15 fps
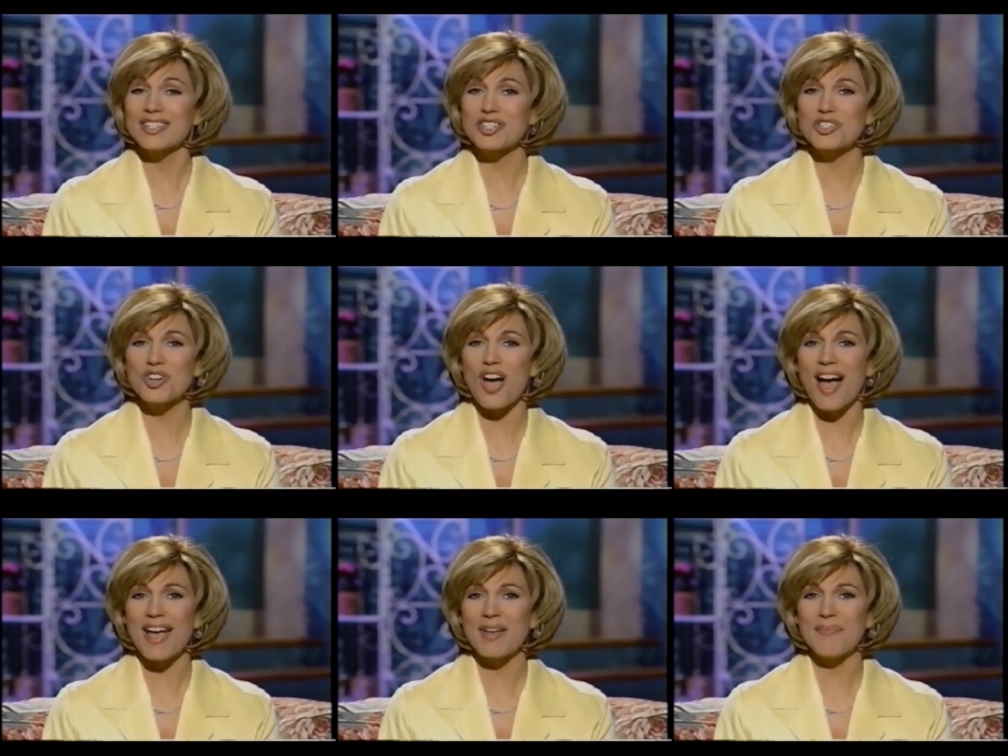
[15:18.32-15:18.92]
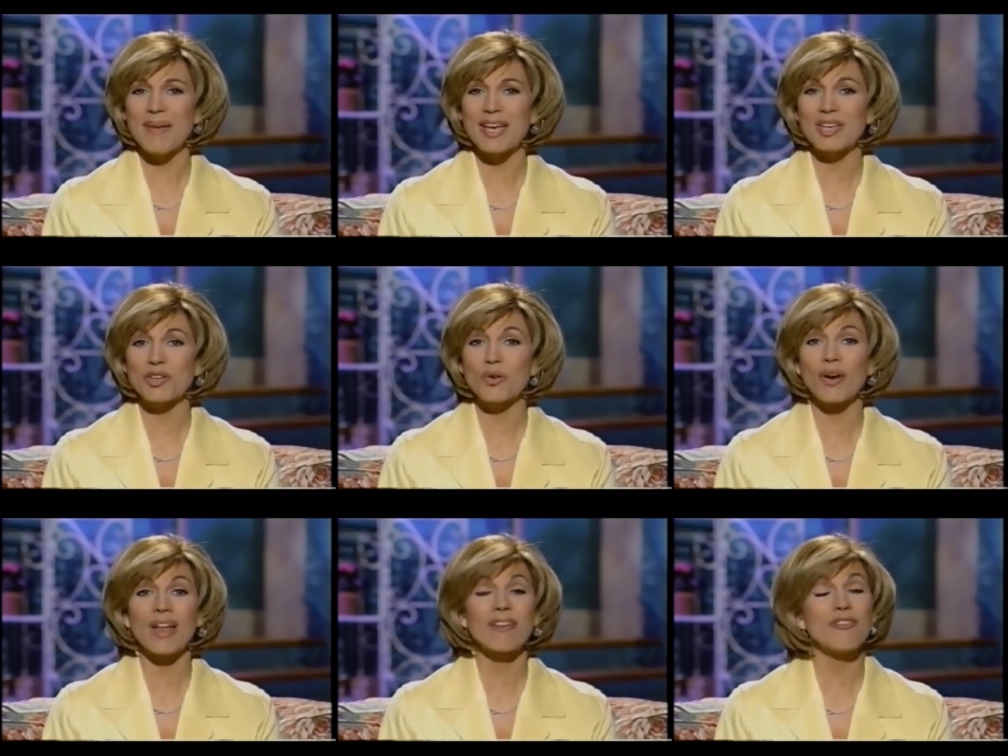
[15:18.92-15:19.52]
try and make
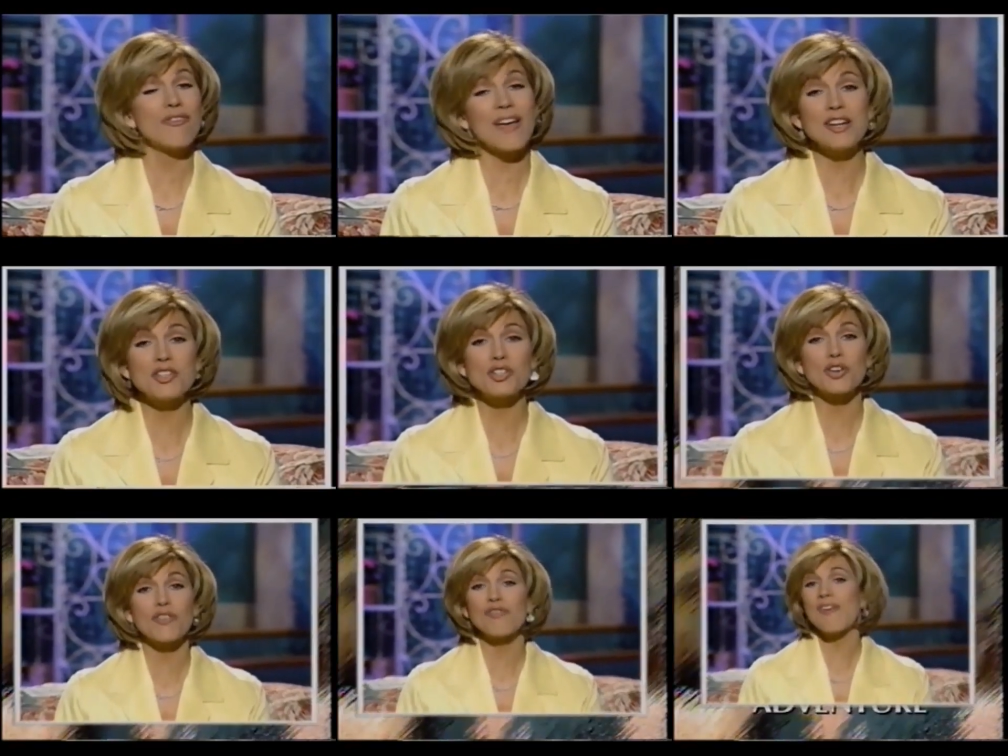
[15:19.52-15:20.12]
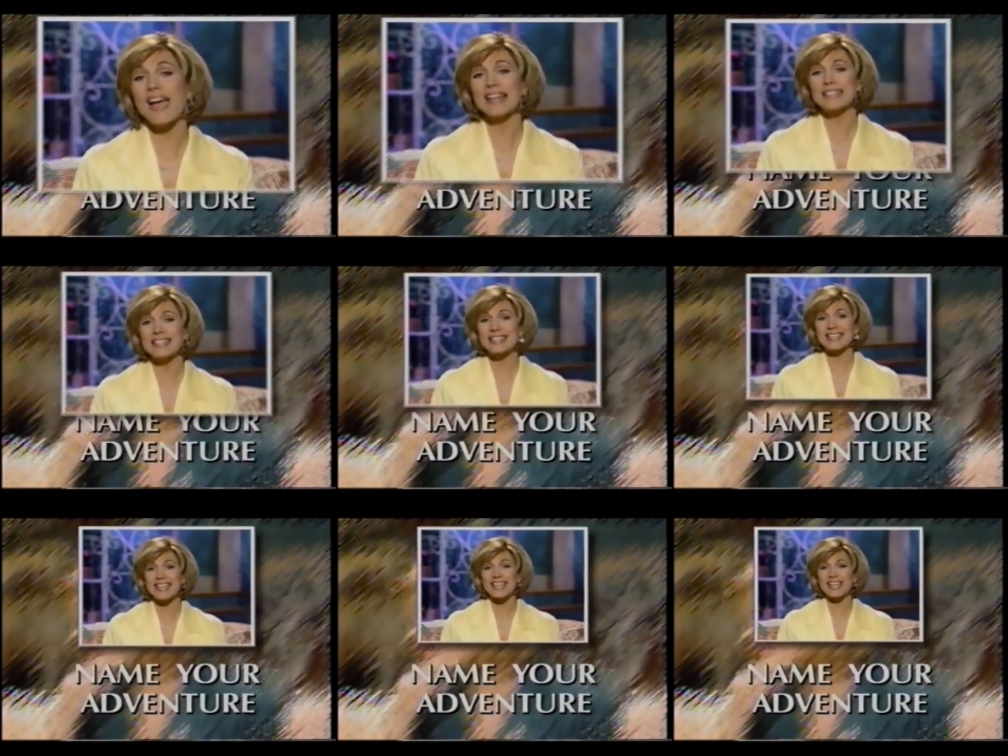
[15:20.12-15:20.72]
your adventure
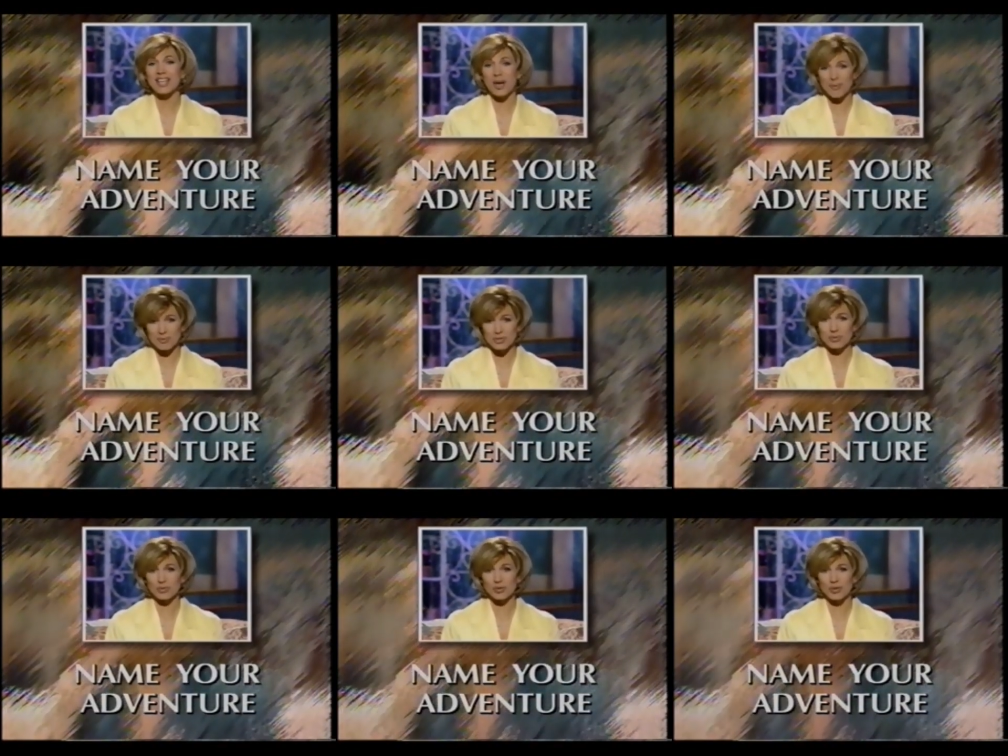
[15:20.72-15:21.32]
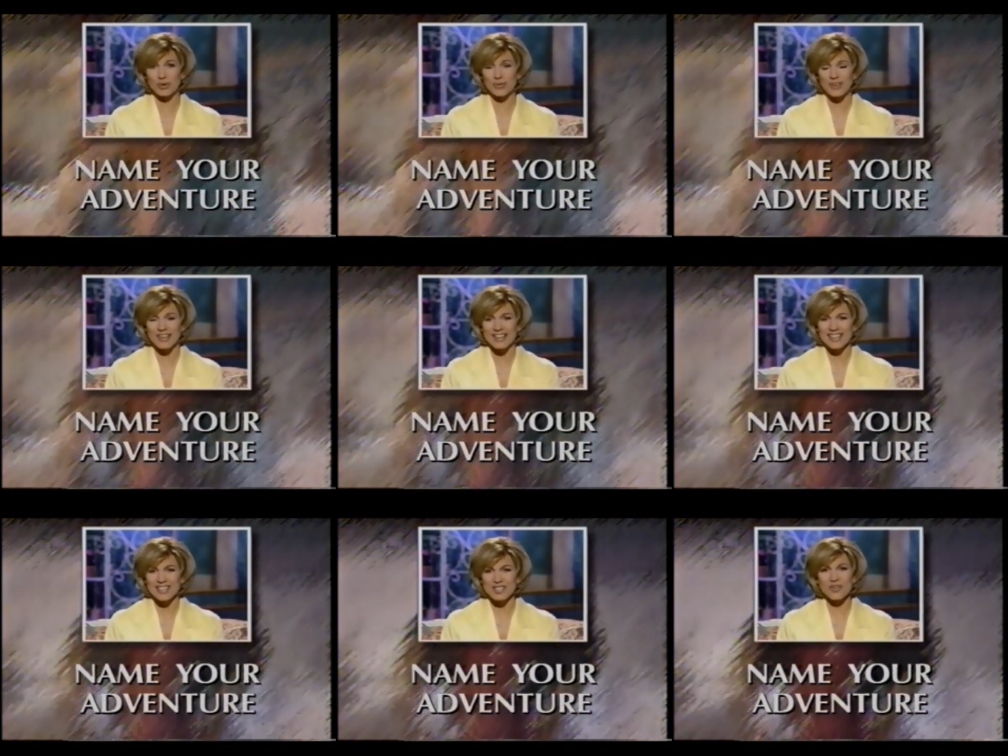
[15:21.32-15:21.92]
fantasy come true.
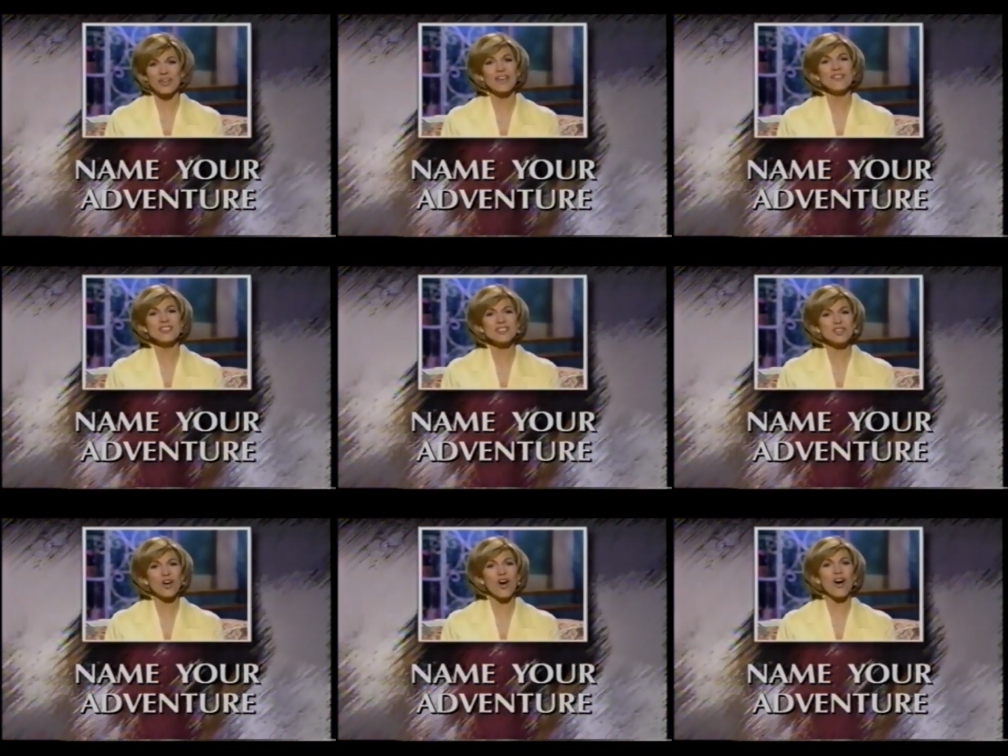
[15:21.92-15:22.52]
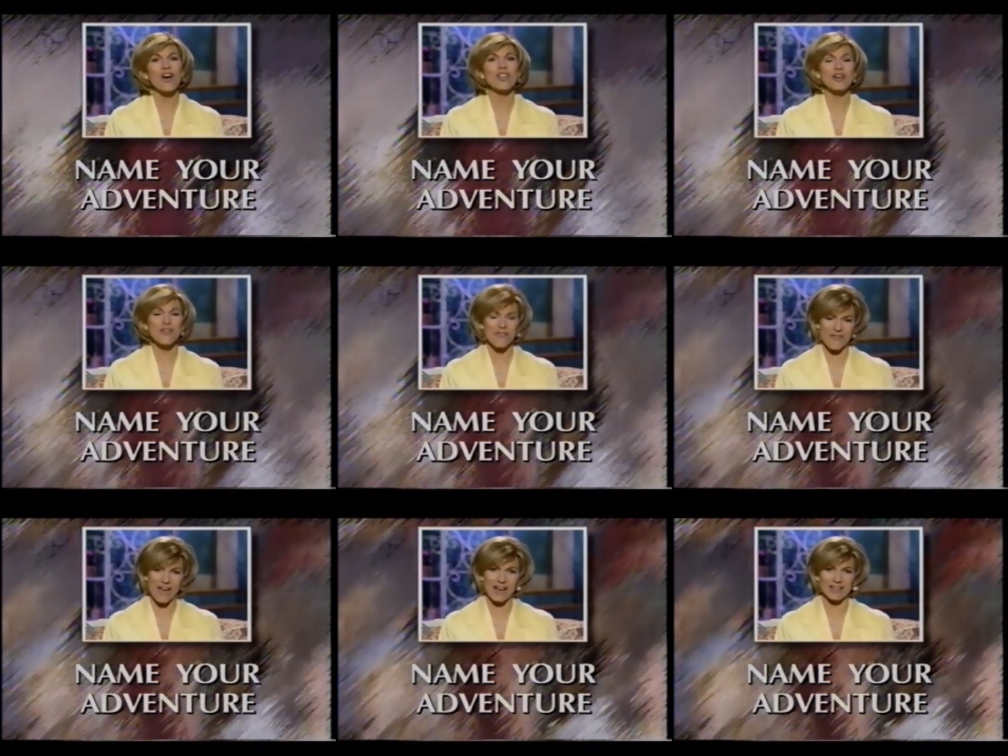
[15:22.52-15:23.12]
So give us a call or
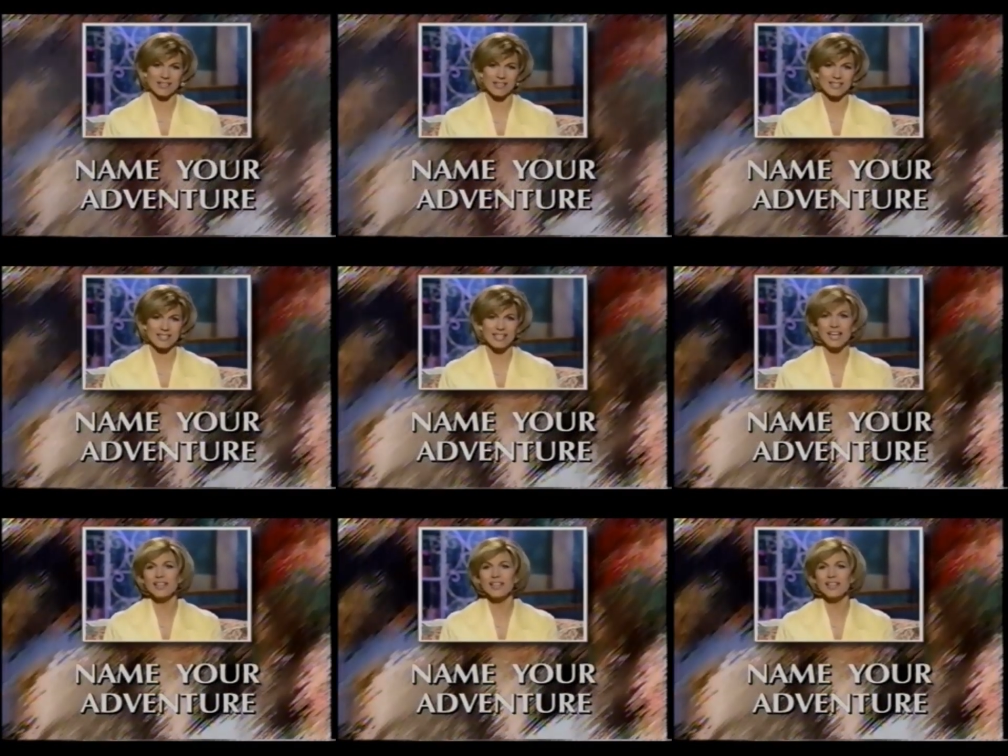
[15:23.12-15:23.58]
fax us. Tell